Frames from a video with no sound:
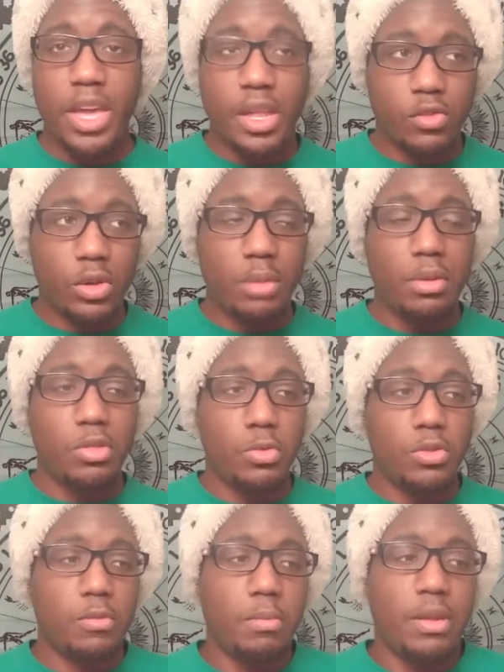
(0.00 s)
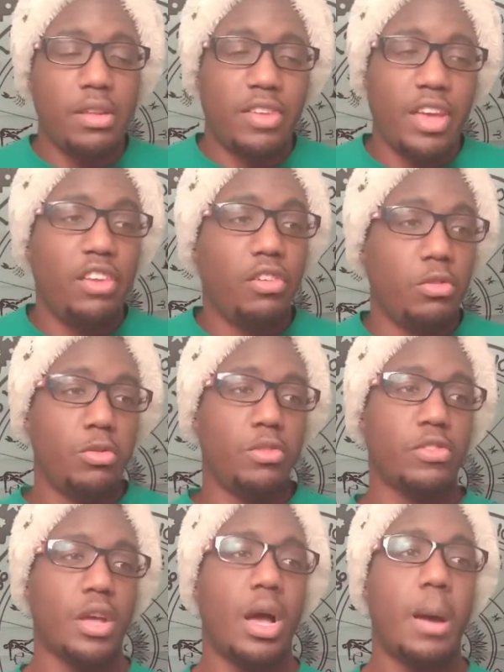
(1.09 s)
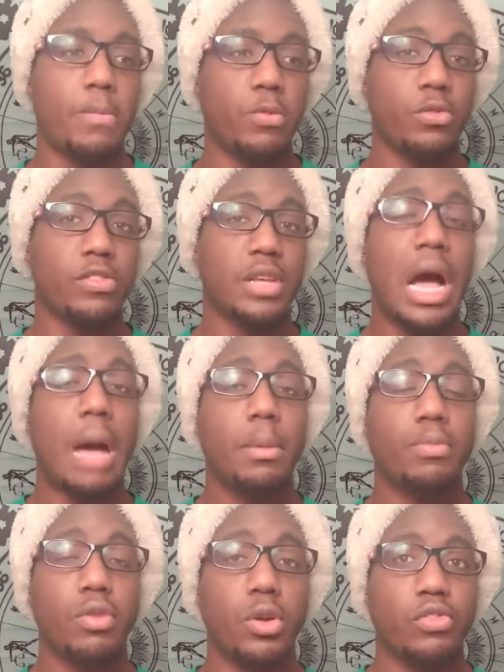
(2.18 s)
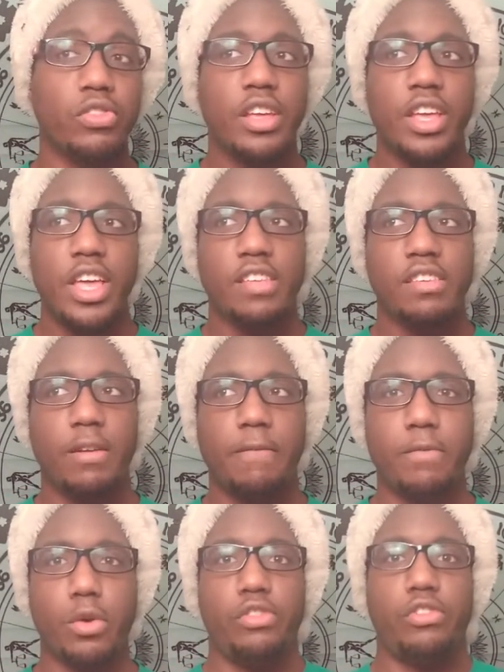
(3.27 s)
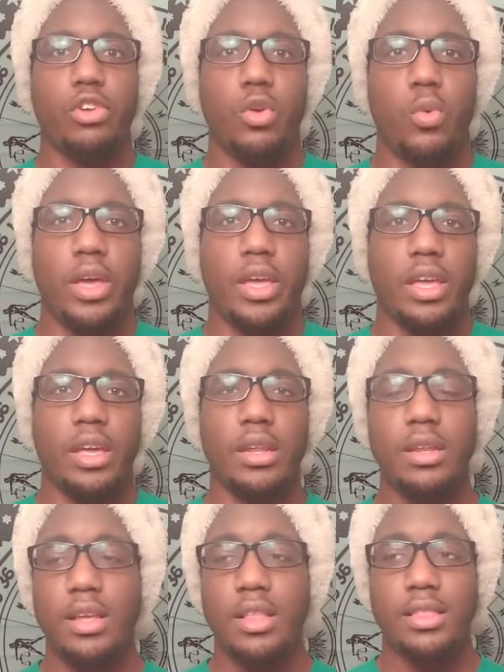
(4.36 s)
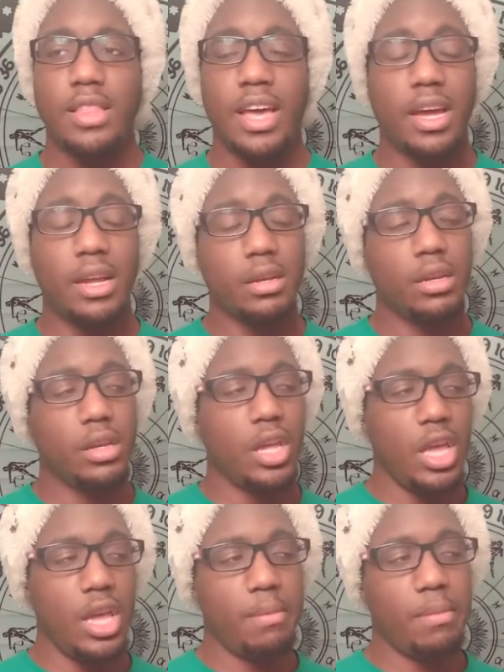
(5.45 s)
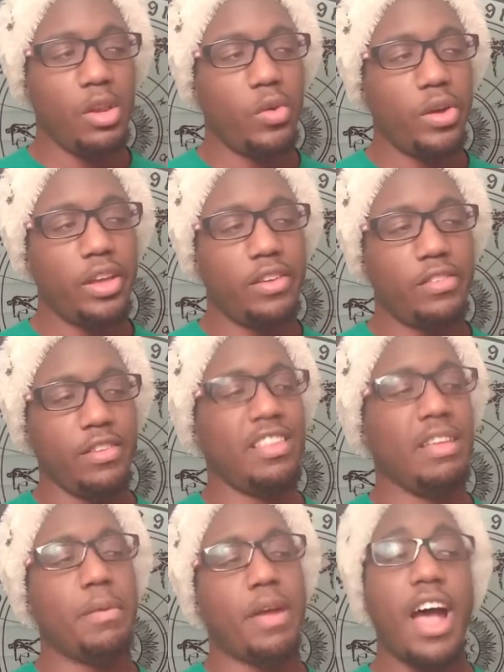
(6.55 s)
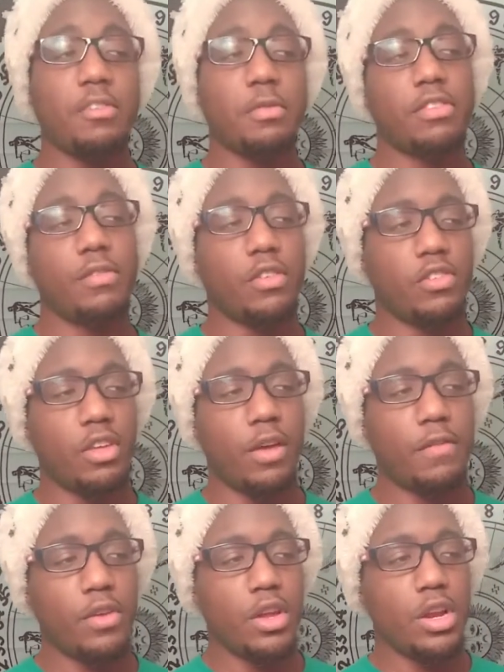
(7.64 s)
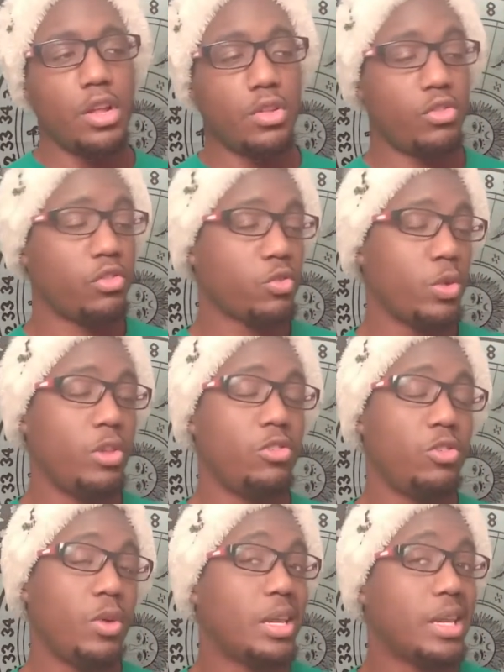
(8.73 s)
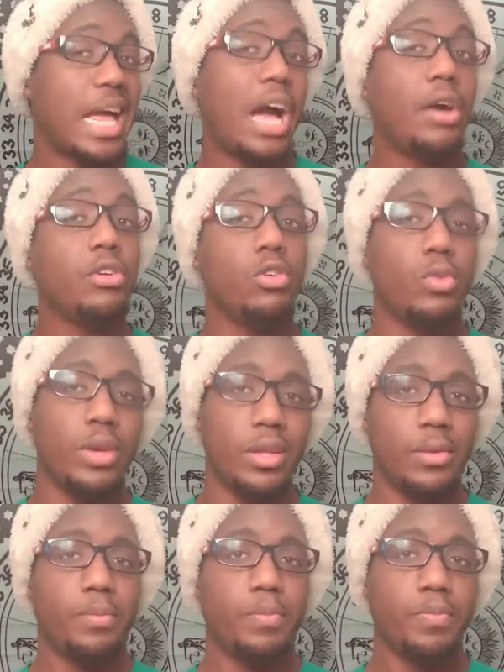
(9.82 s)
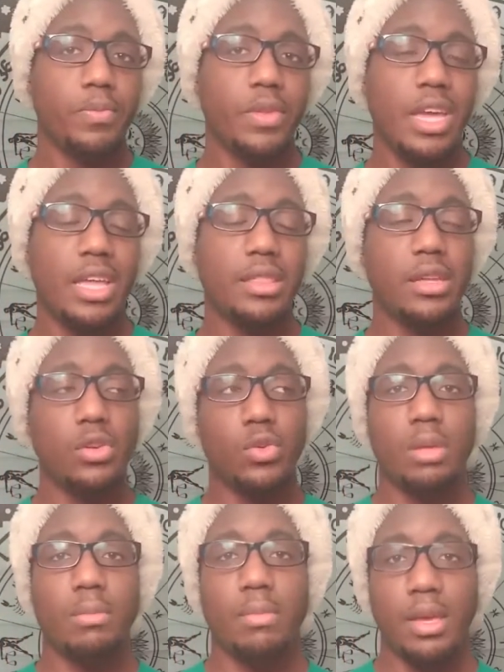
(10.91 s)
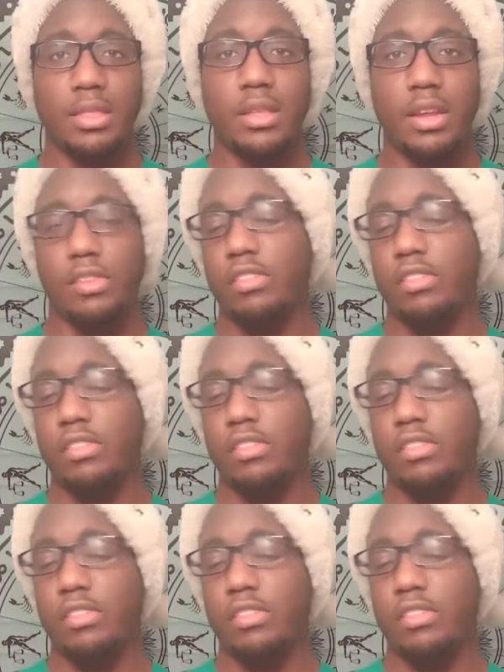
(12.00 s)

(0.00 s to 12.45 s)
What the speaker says: And it's going to be through this meditation, through this calm approach, instead of forcing your way in, that in many ways, these deeper aspects of yourself, they're just going to allow you in. And then you're going to make the